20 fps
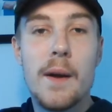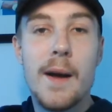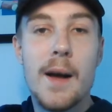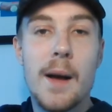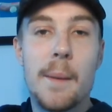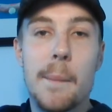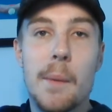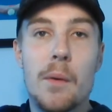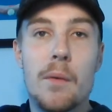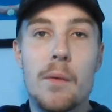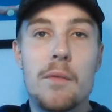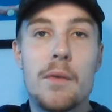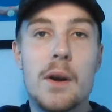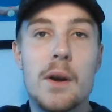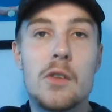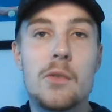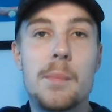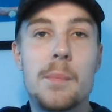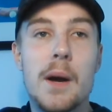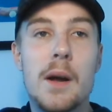I would have
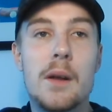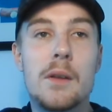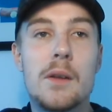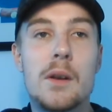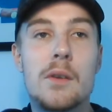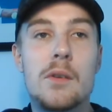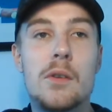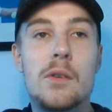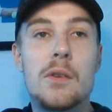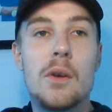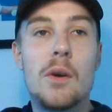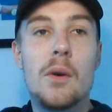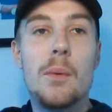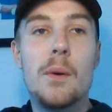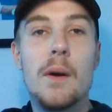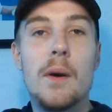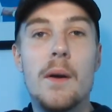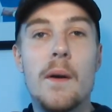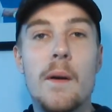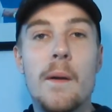expected her to
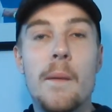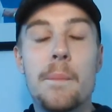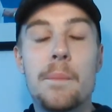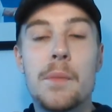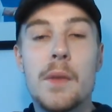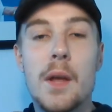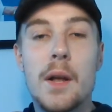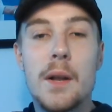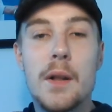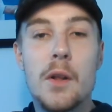do a